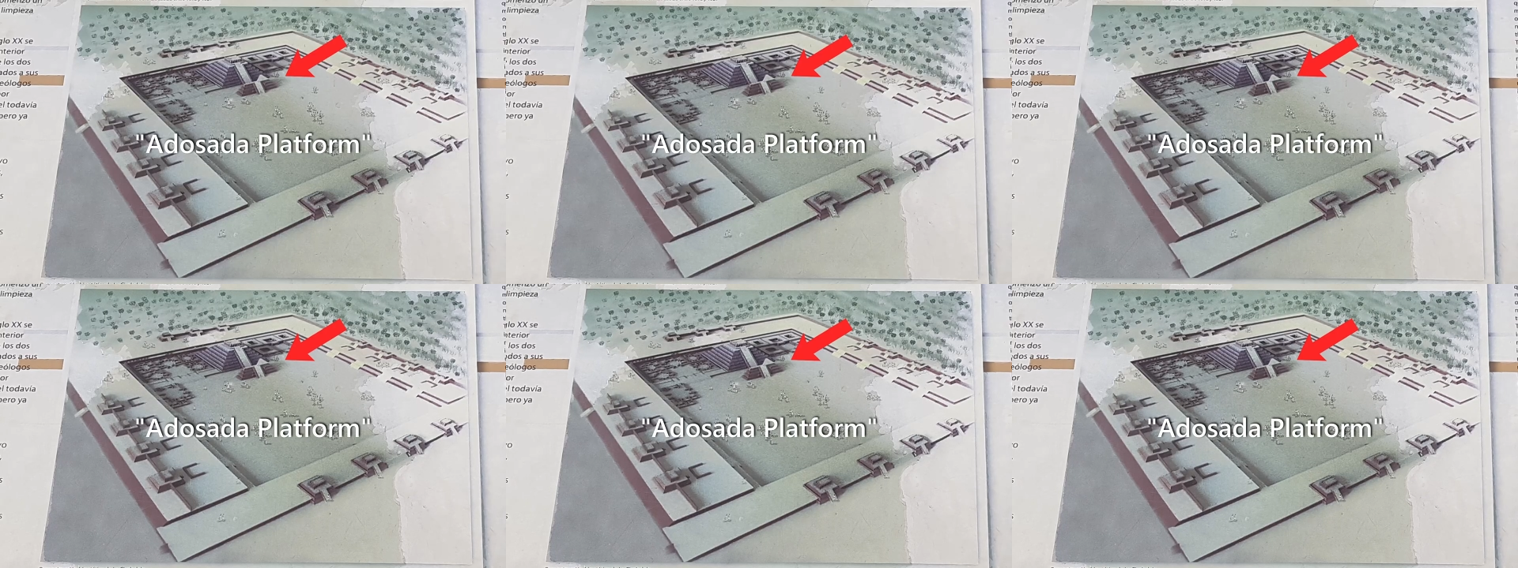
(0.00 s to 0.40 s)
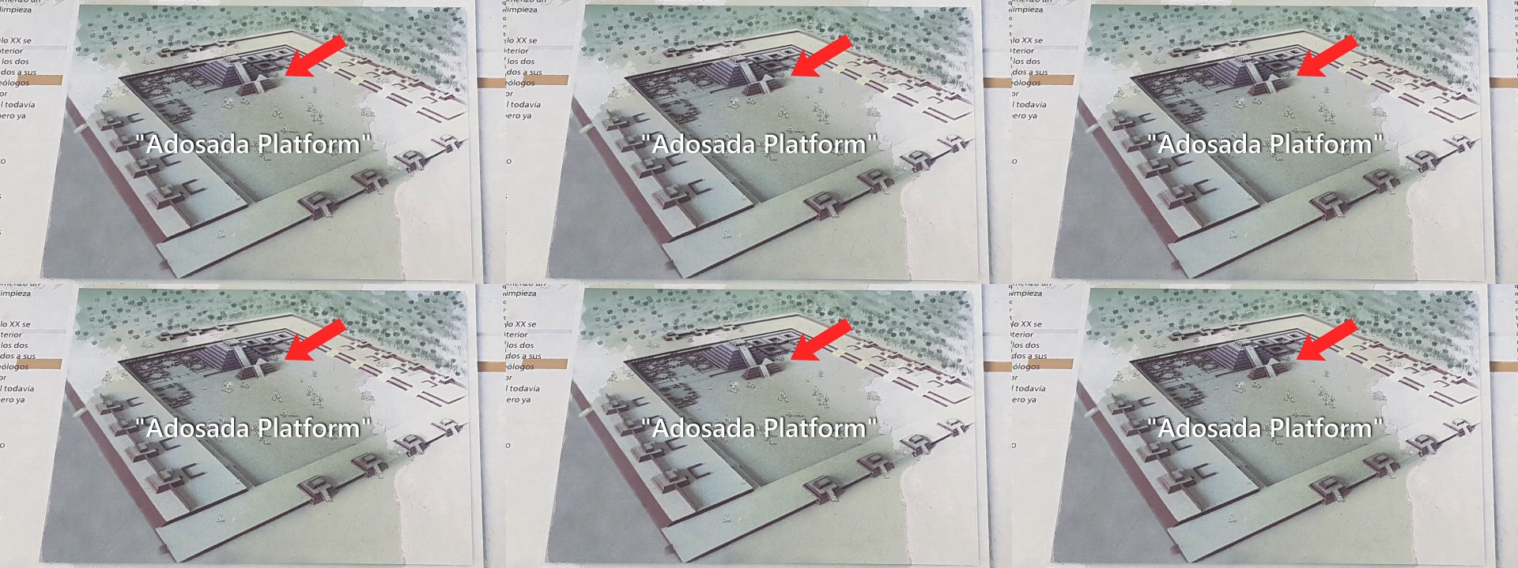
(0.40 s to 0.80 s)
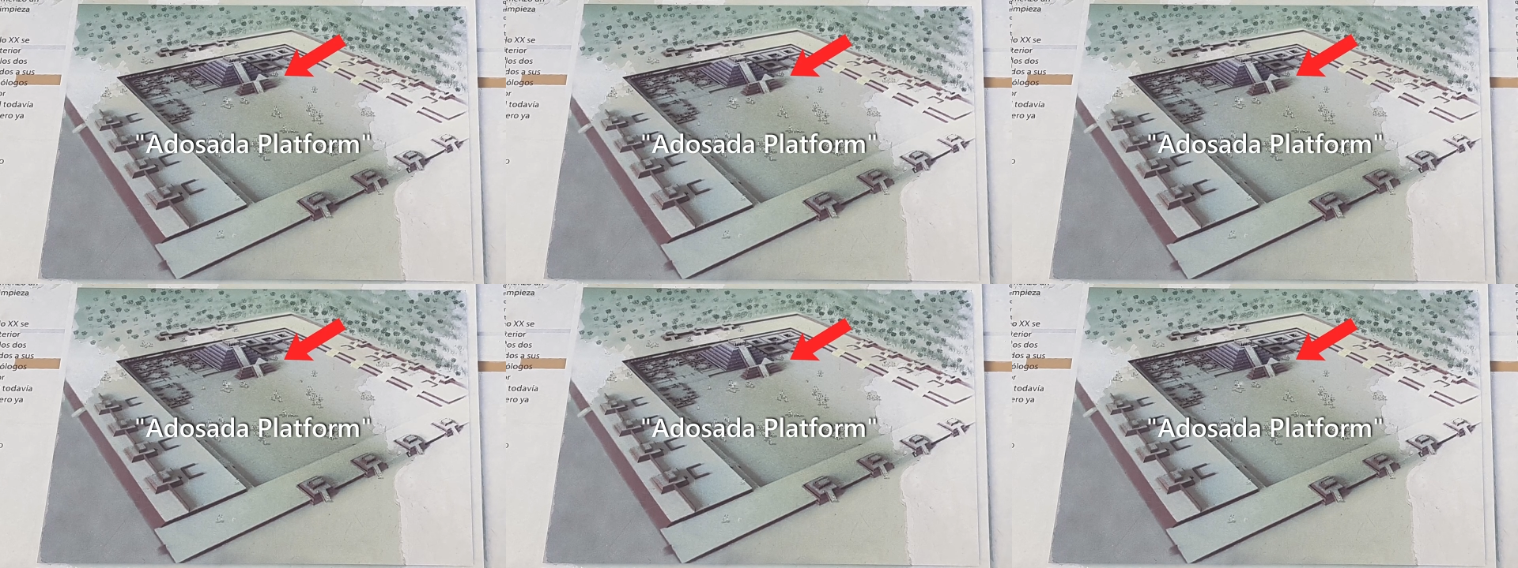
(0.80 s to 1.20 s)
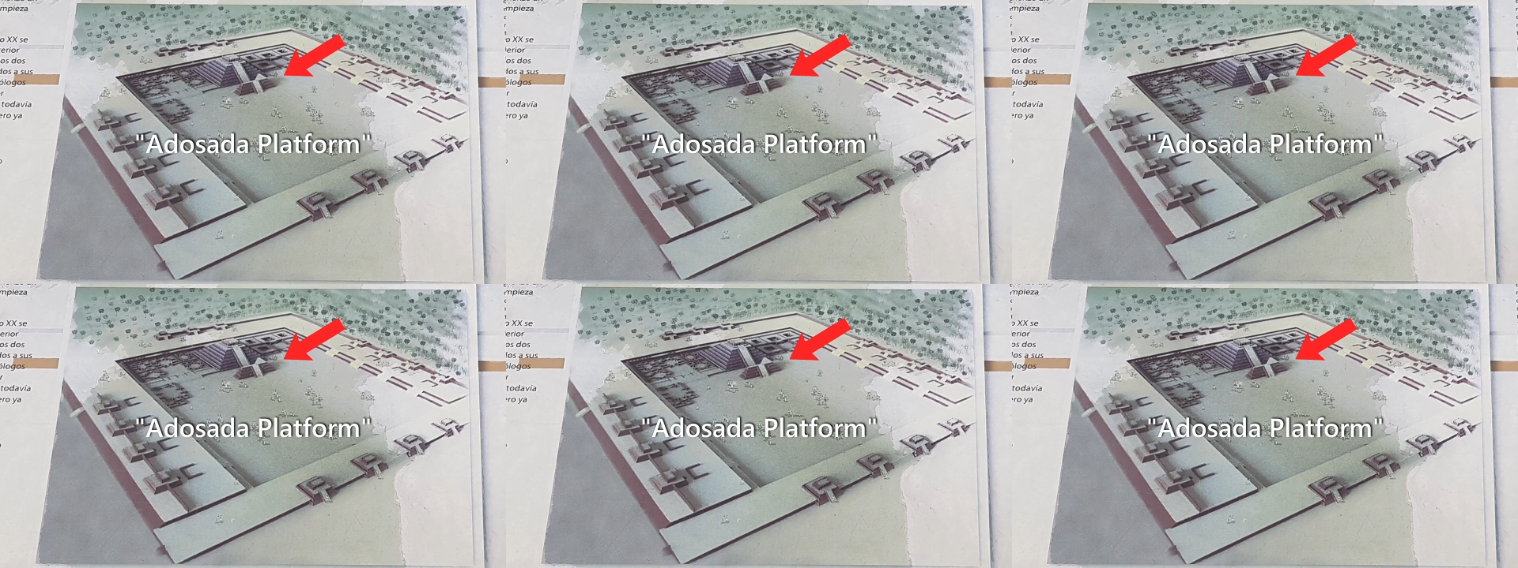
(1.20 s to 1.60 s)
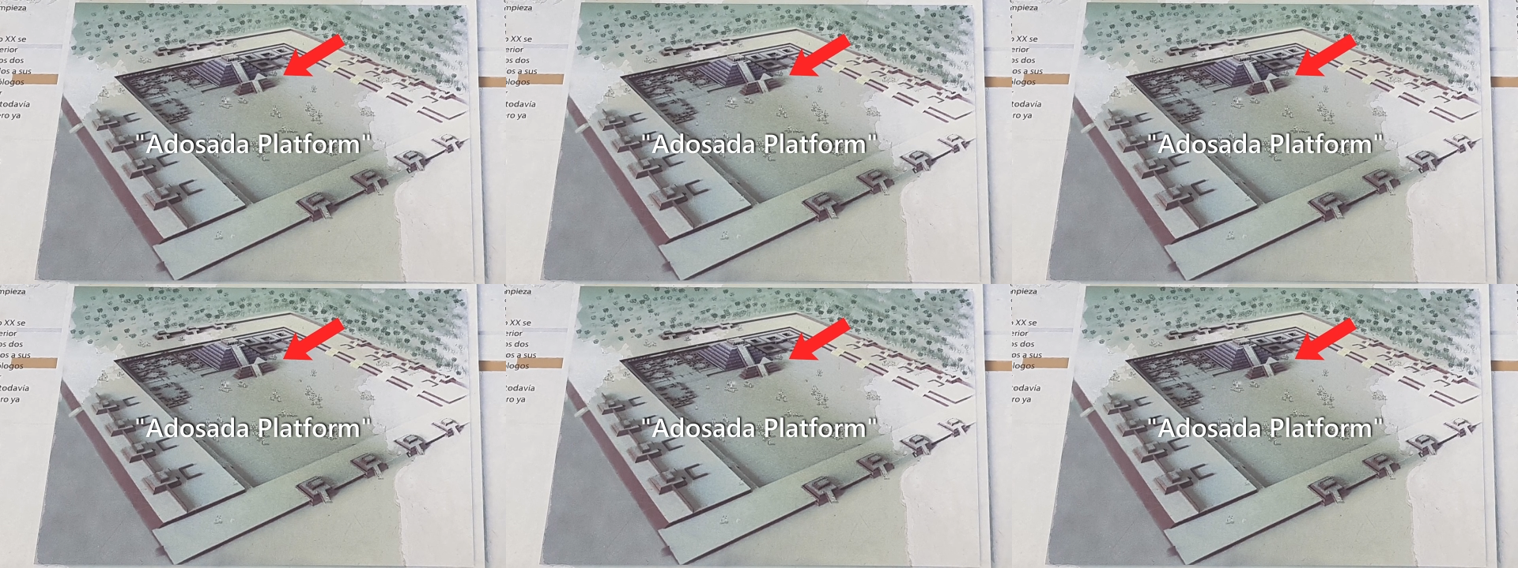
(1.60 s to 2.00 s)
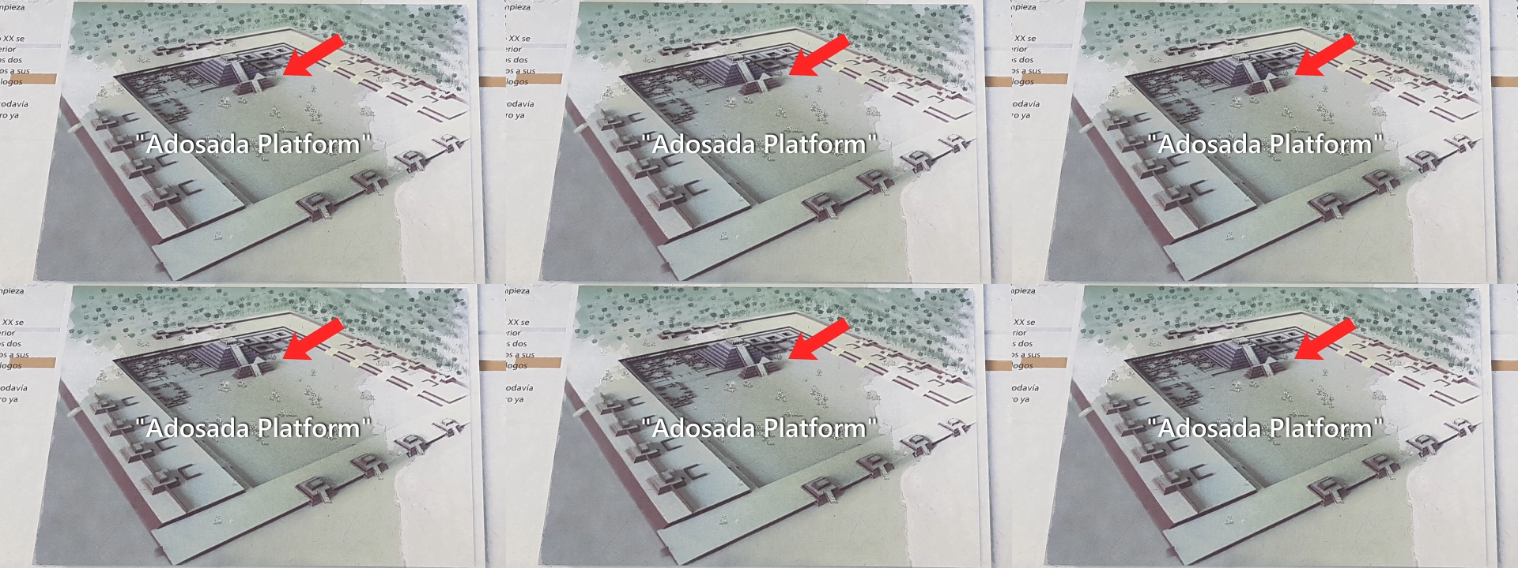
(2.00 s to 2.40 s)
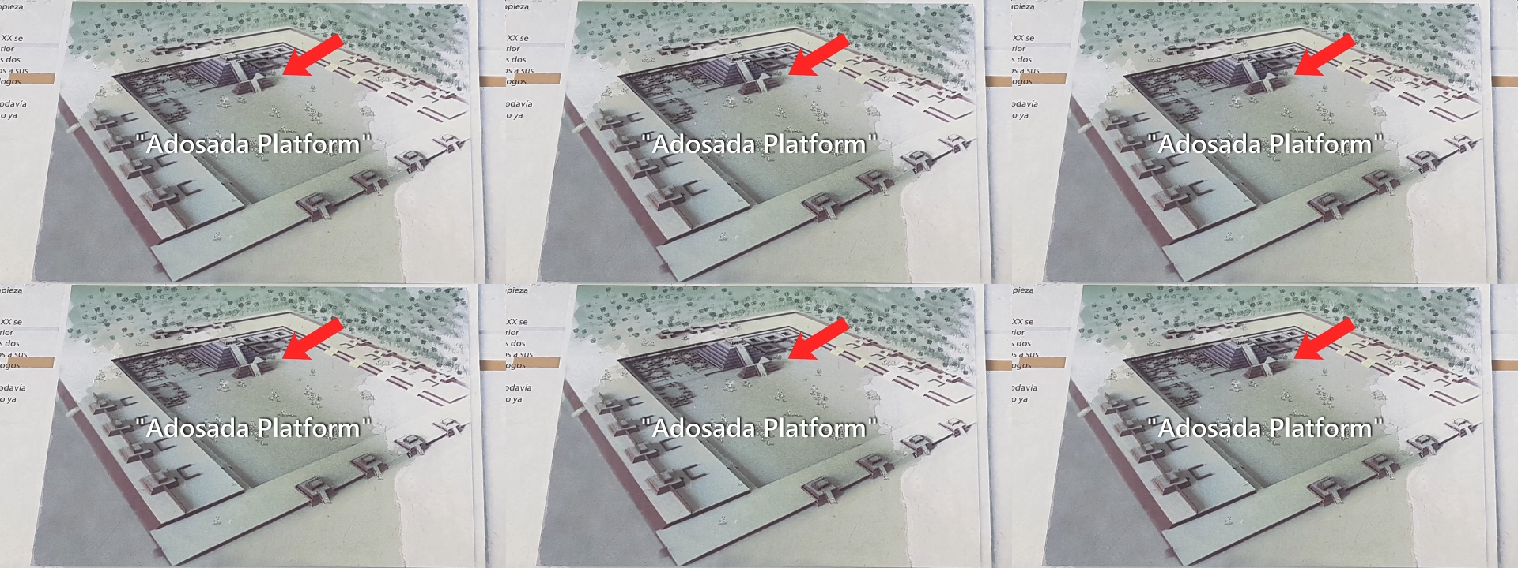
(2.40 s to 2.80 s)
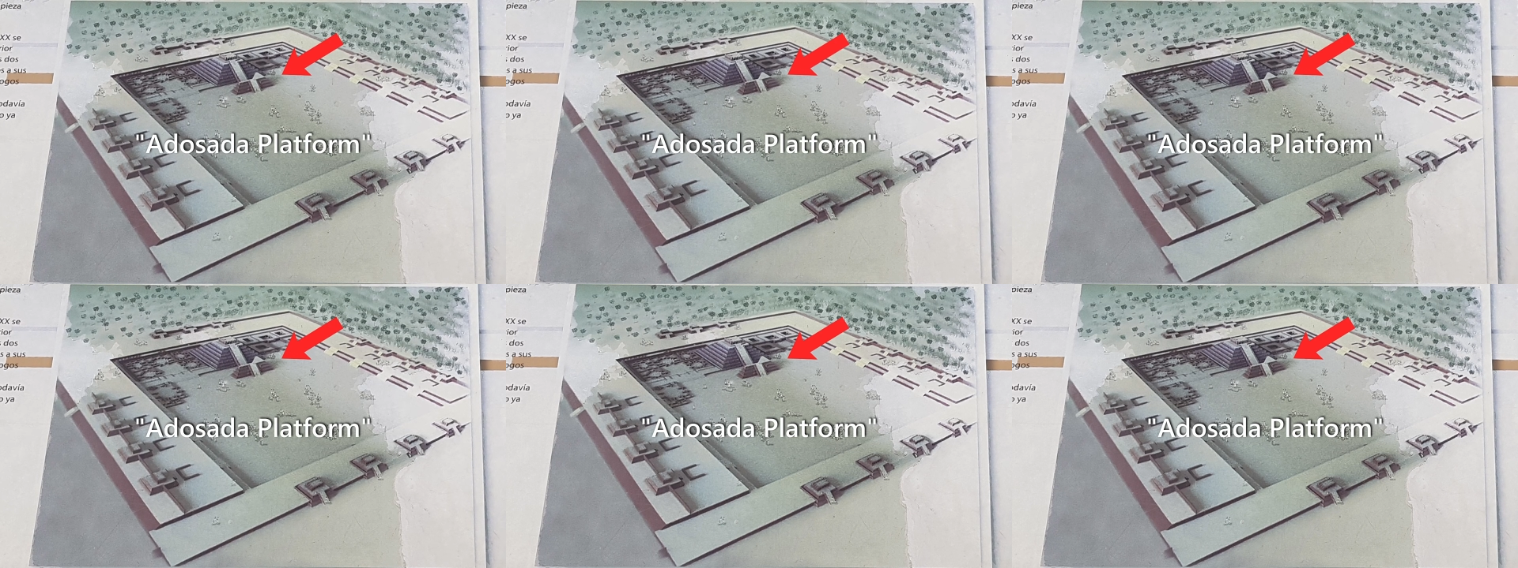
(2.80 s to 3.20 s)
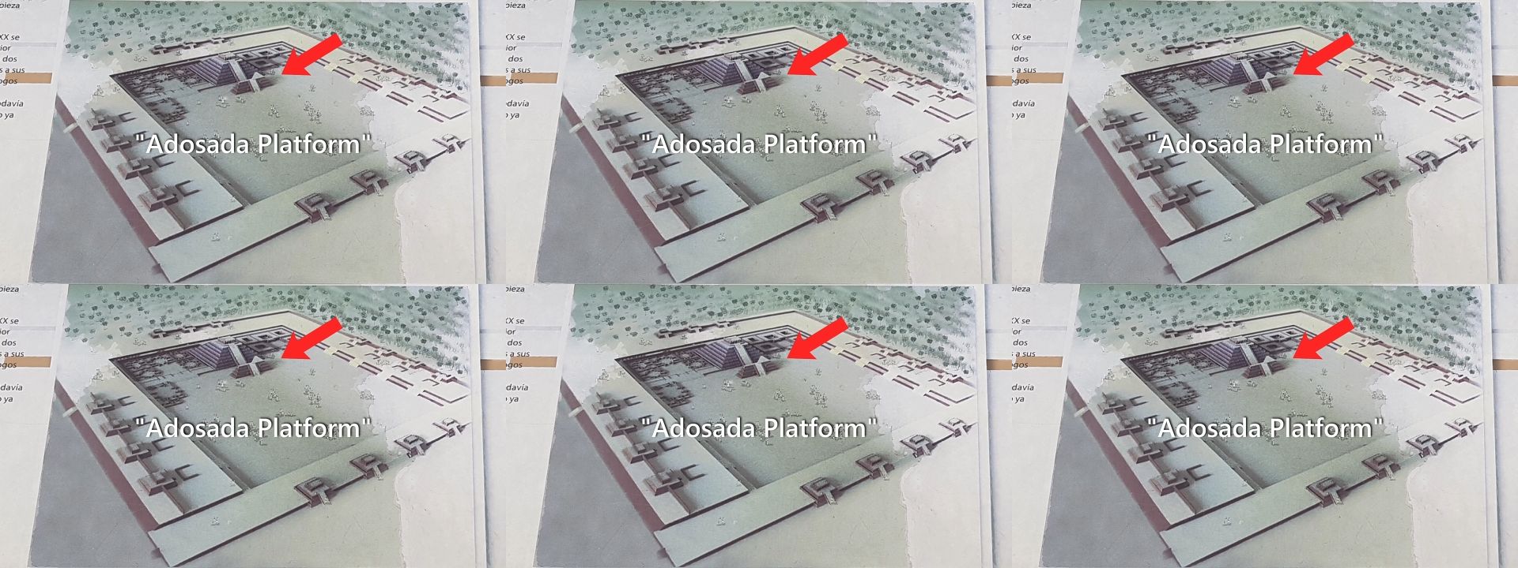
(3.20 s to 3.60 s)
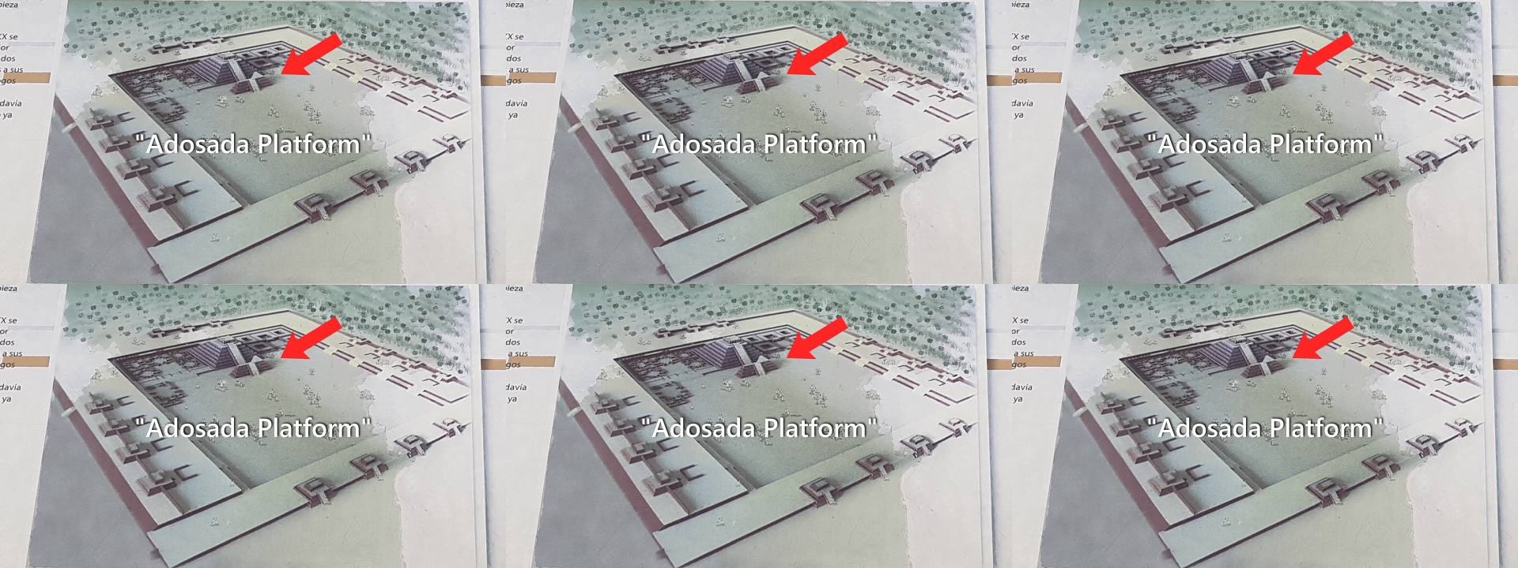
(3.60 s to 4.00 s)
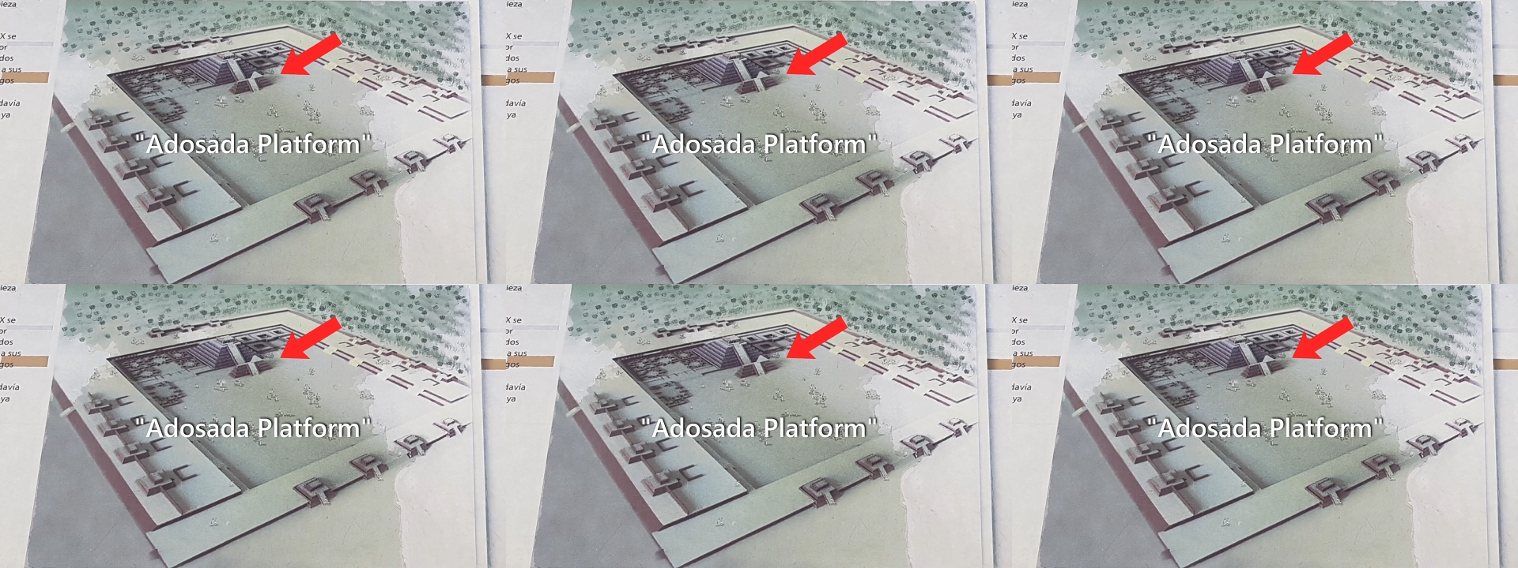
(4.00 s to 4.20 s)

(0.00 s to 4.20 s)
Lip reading: [unreadable: no face in view]